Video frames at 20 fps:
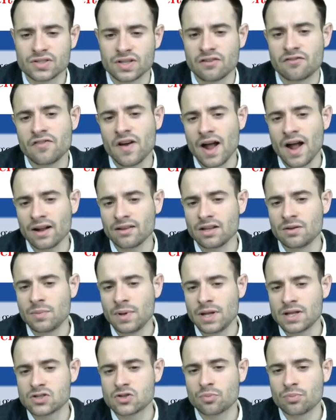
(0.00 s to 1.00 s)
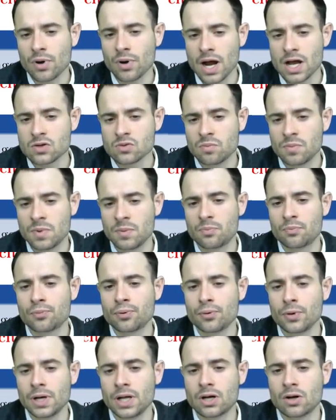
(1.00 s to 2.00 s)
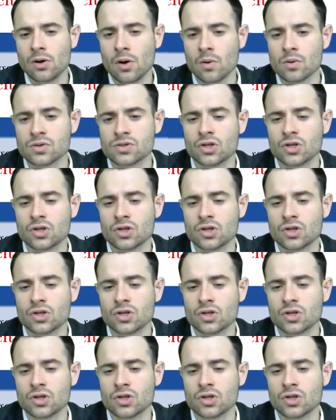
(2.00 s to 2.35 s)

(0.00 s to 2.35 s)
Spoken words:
In fact, it means the price will be pretty close